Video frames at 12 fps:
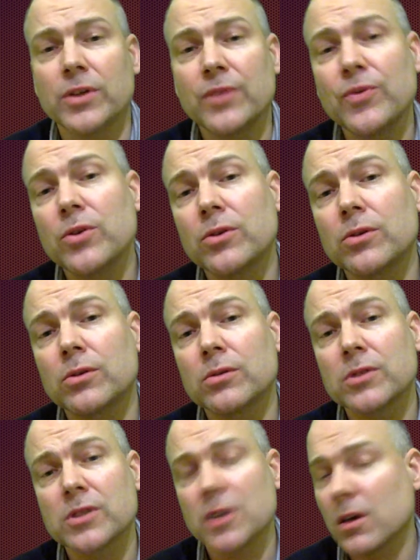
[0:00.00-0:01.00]
If you're
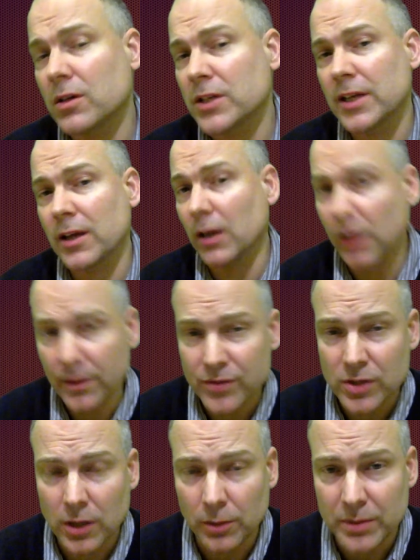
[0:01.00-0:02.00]
starting a
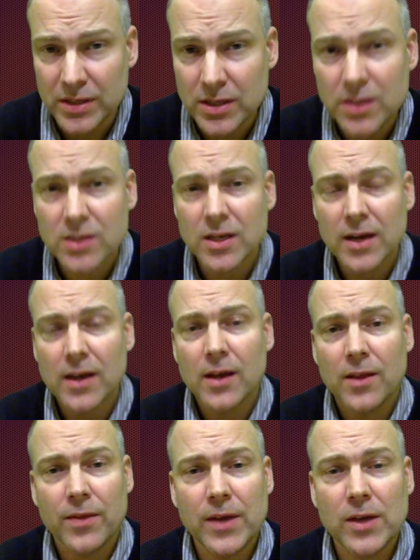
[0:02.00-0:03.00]
lifestyle business,
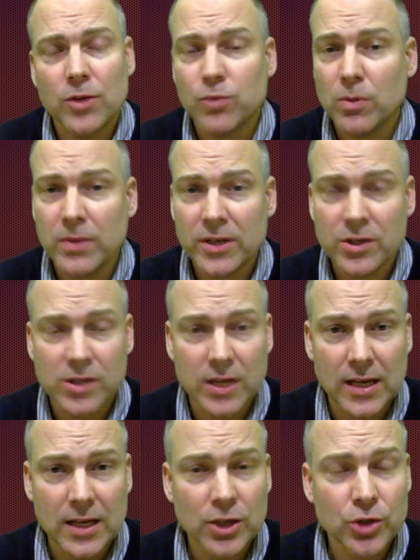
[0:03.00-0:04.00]
then you're probably just going
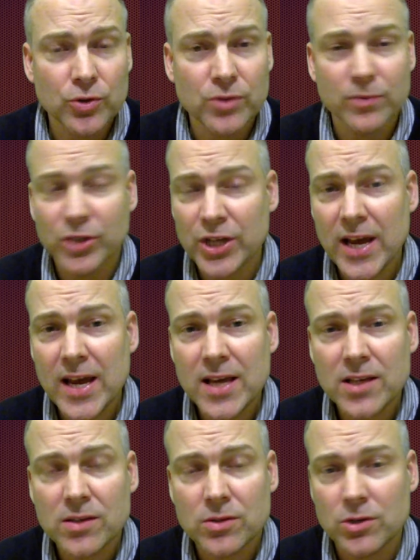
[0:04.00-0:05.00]
to issue some
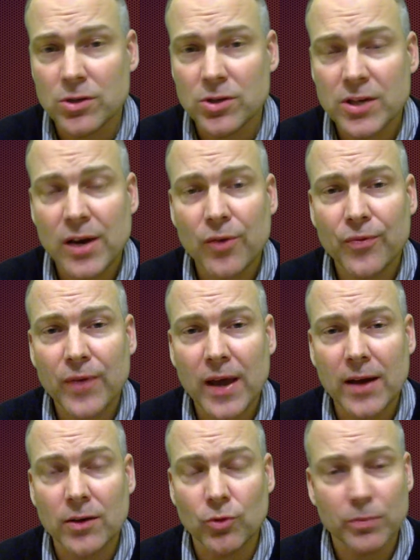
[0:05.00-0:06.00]
shares to yourself
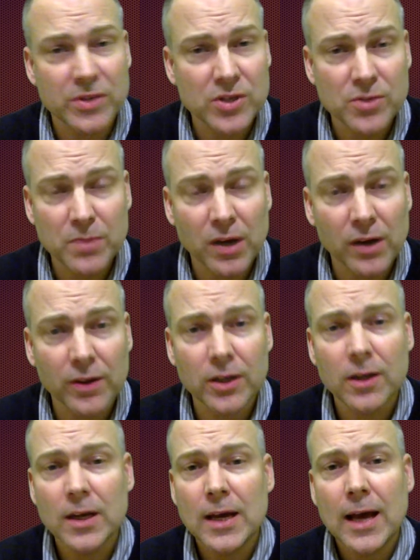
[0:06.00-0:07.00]
and your business partner,
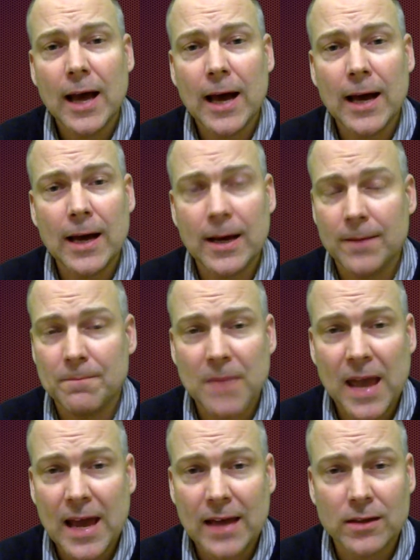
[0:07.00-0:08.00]

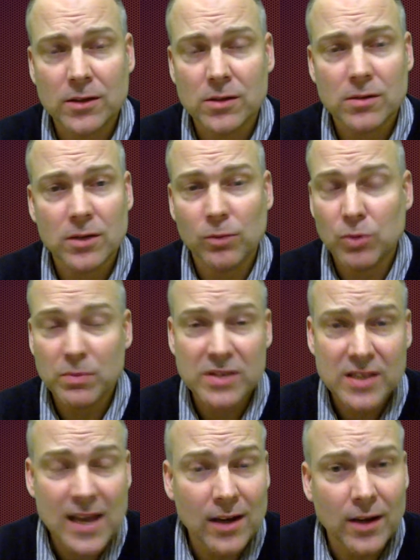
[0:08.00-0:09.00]
and it'll probably
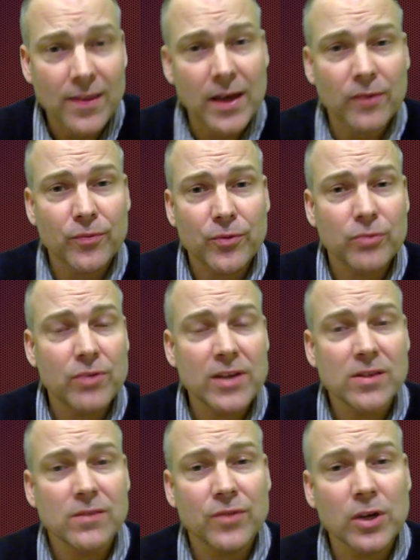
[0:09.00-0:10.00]
stay like that for the
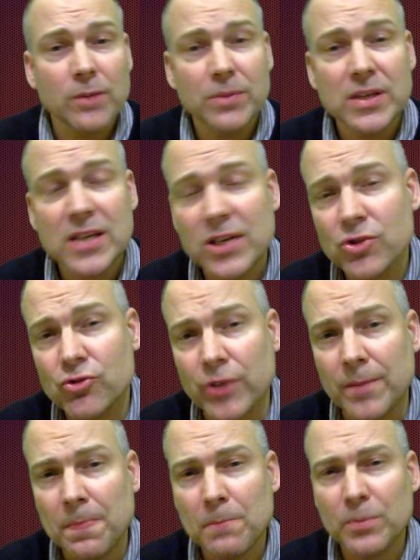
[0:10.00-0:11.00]
rest of the company's history.
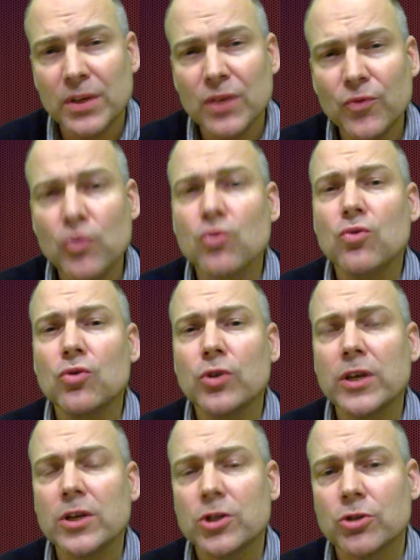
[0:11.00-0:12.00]
But if you're
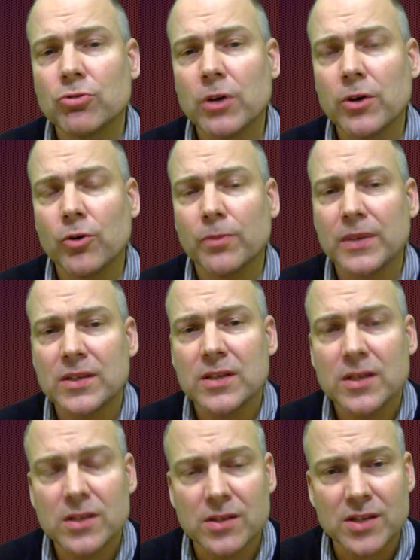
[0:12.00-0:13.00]
looking to grow your
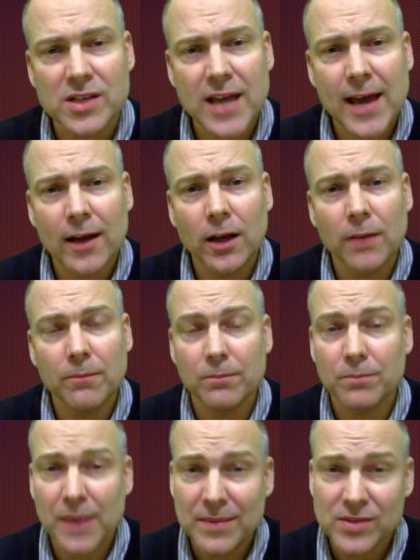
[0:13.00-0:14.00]
business and scale up and
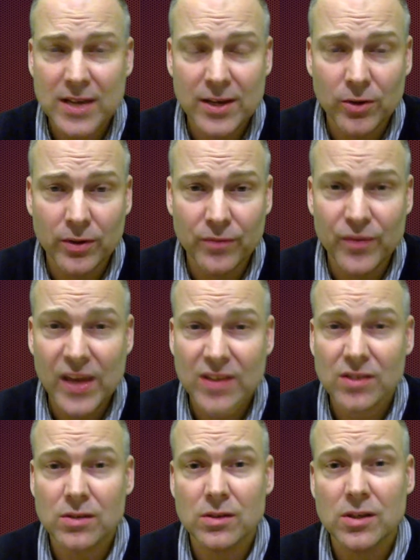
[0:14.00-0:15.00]
perhaps take on
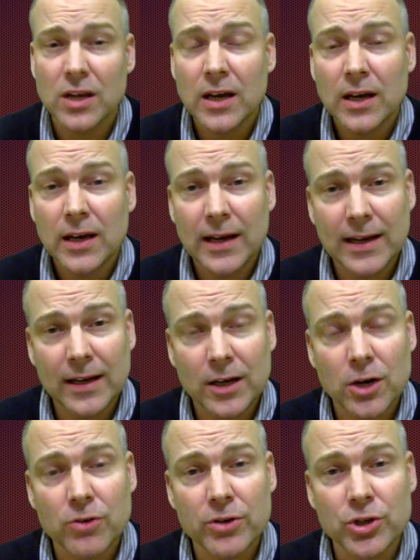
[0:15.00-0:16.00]
investors and
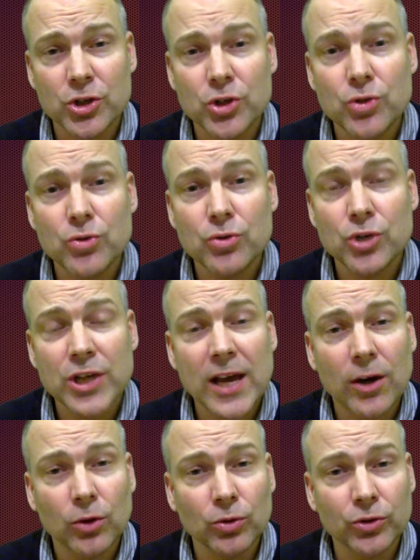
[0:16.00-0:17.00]
encourage new
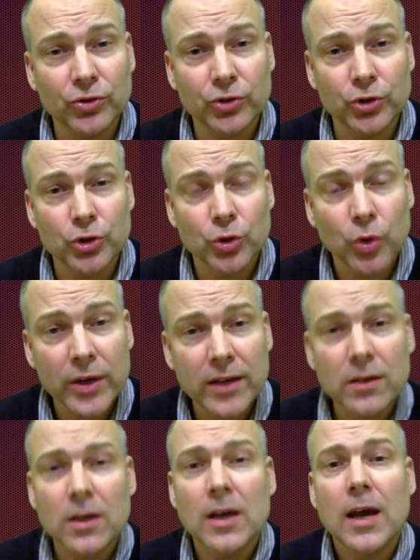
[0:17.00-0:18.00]
shareholders to join,
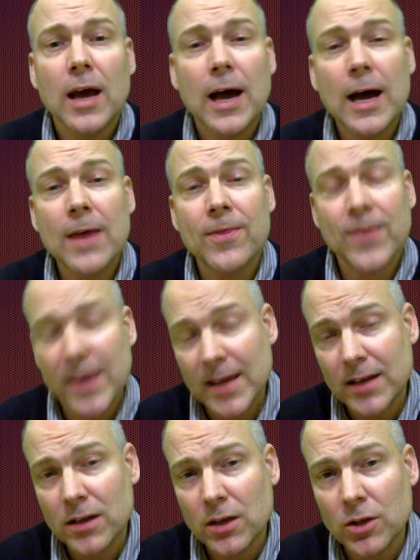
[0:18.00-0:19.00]

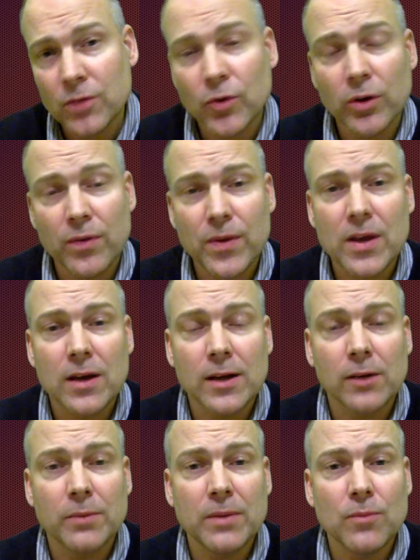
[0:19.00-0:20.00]
then you've got to think a little
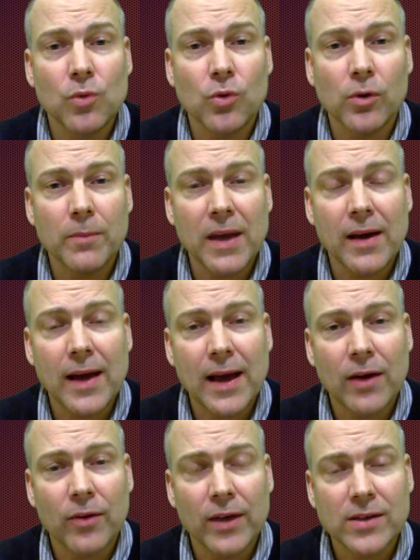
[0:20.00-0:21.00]
bit more about
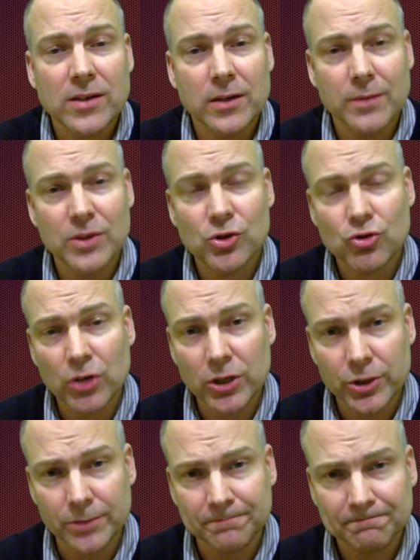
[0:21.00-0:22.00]
how that's going to be structured.